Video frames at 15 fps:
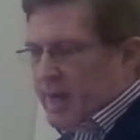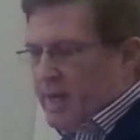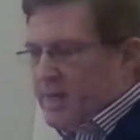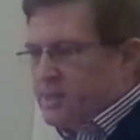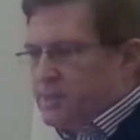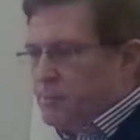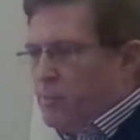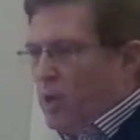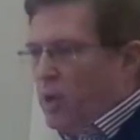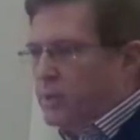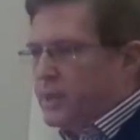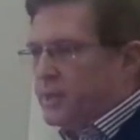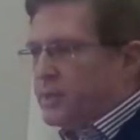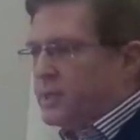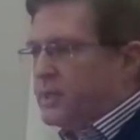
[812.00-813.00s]
And it's a
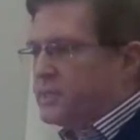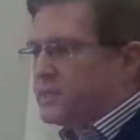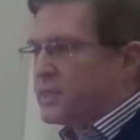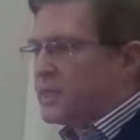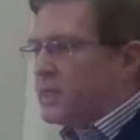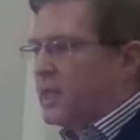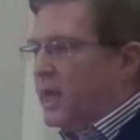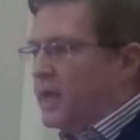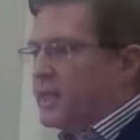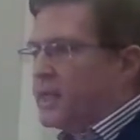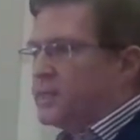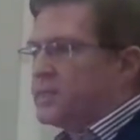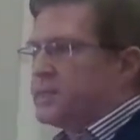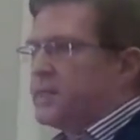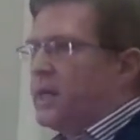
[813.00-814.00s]
market that is
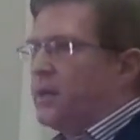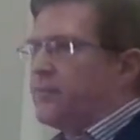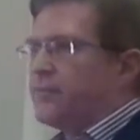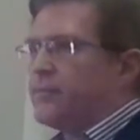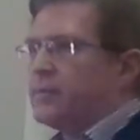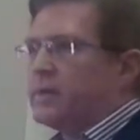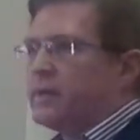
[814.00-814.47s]
declining itself.